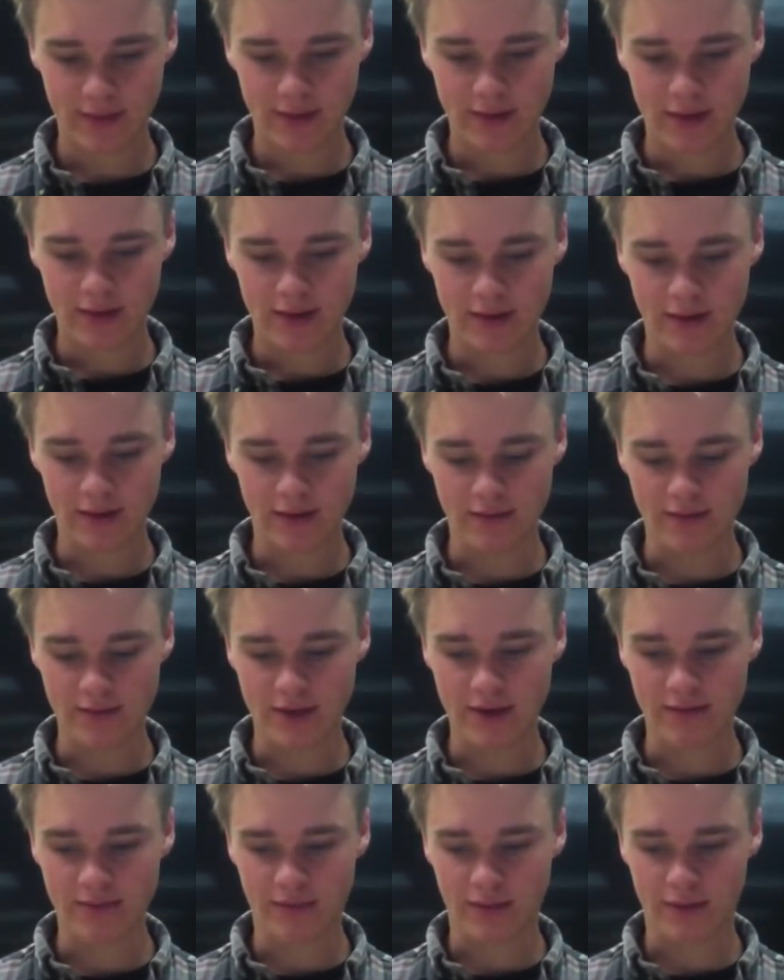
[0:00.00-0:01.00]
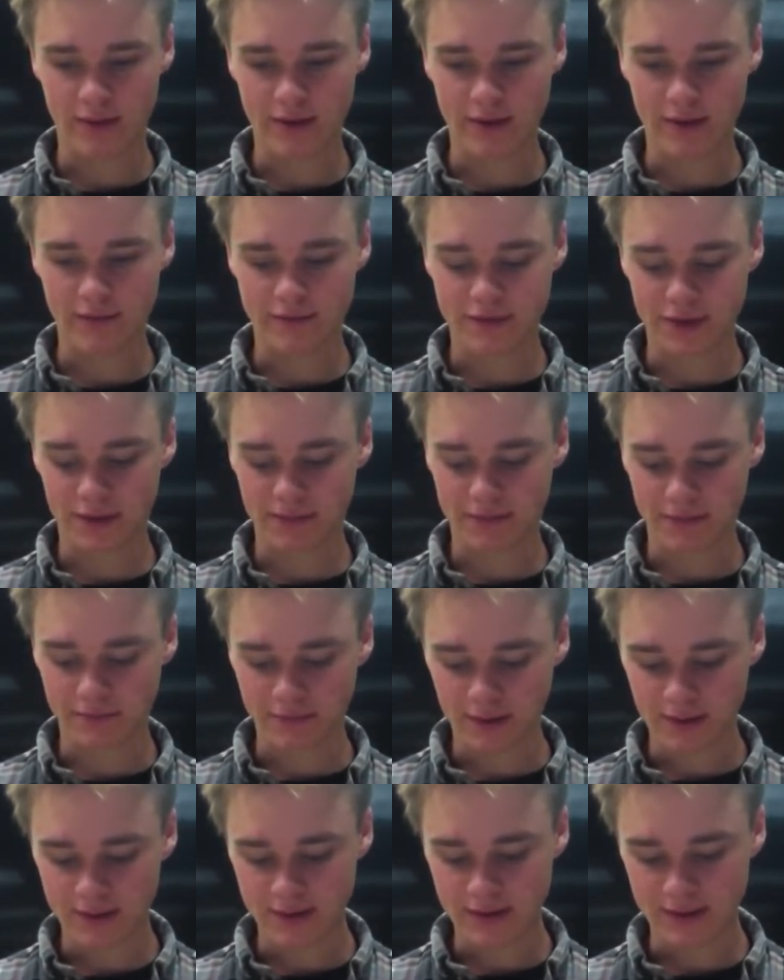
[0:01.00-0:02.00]
Another main point of Chapter
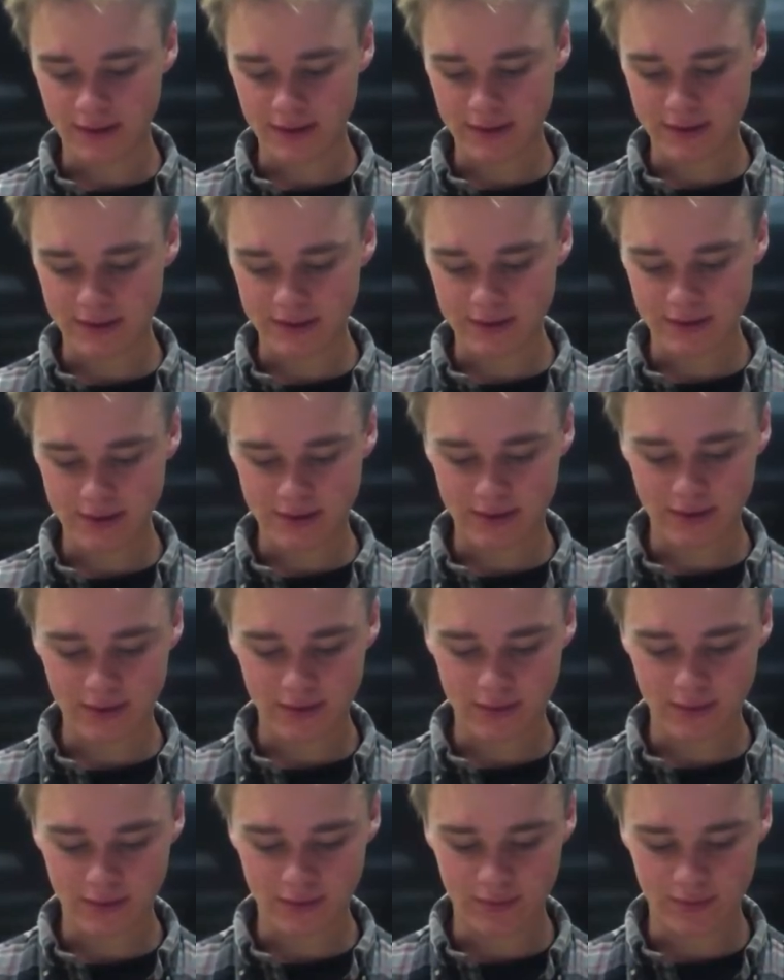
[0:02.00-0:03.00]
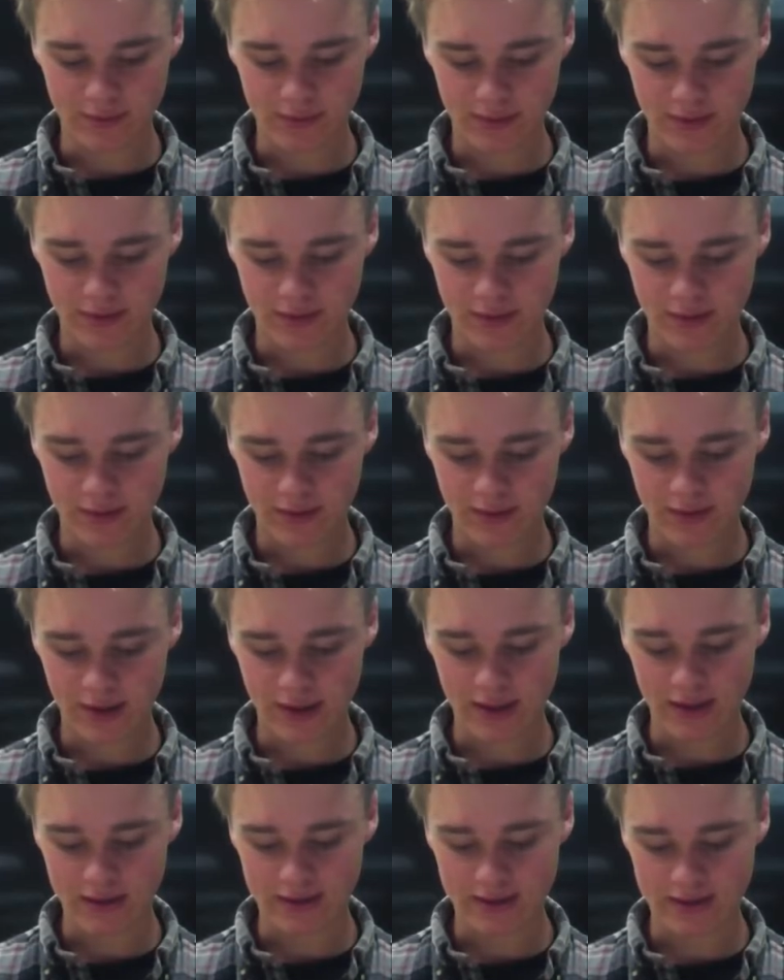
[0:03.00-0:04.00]
1 is to
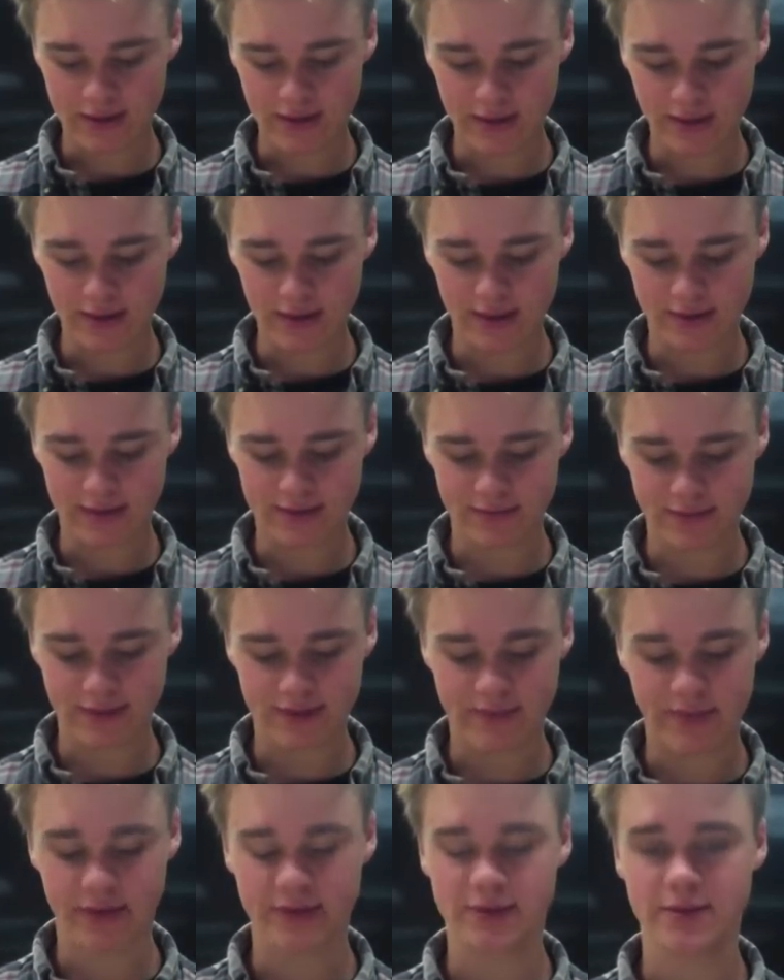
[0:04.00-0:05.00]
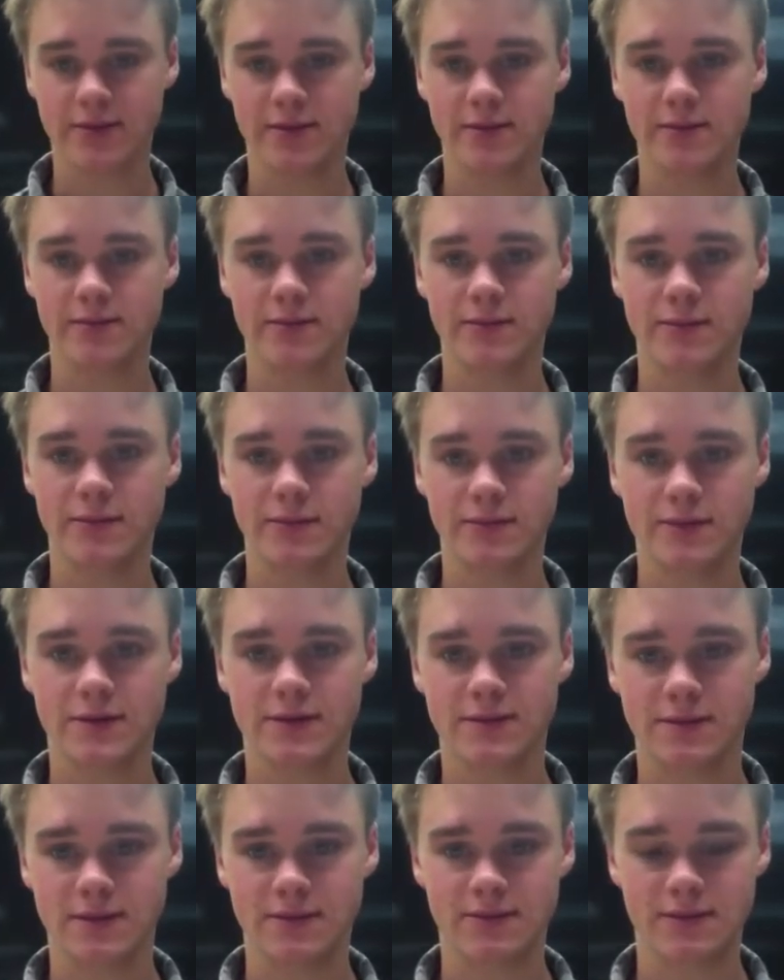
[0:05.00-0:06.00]
credit Snowden as a respectable
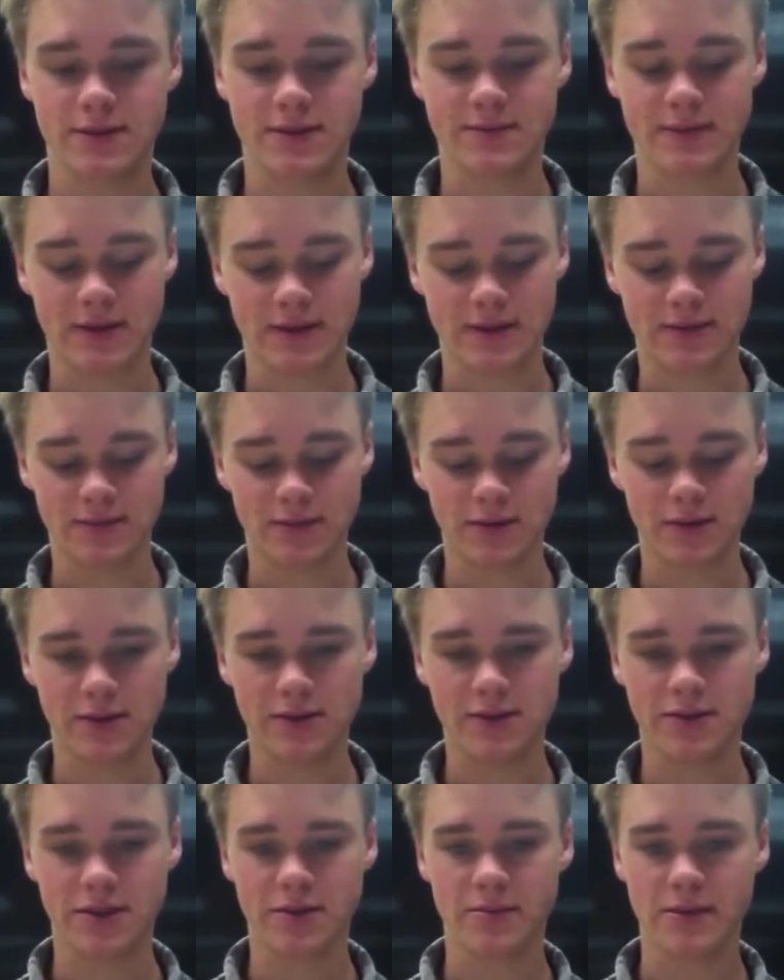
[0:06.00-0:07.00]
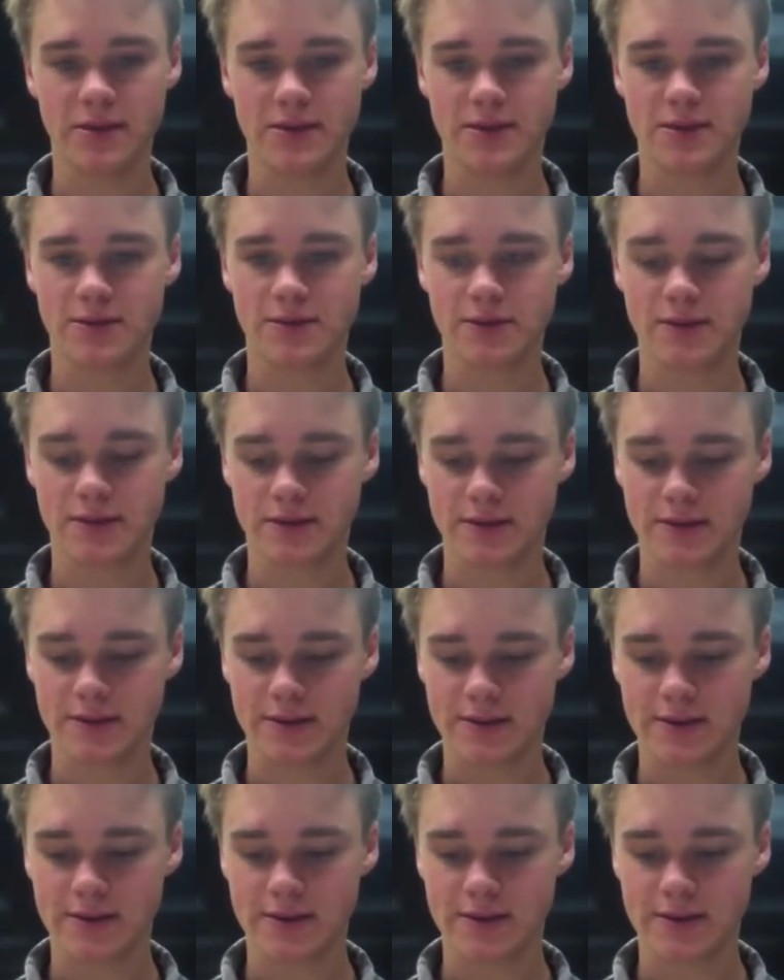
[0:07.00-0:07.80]
legitimate source.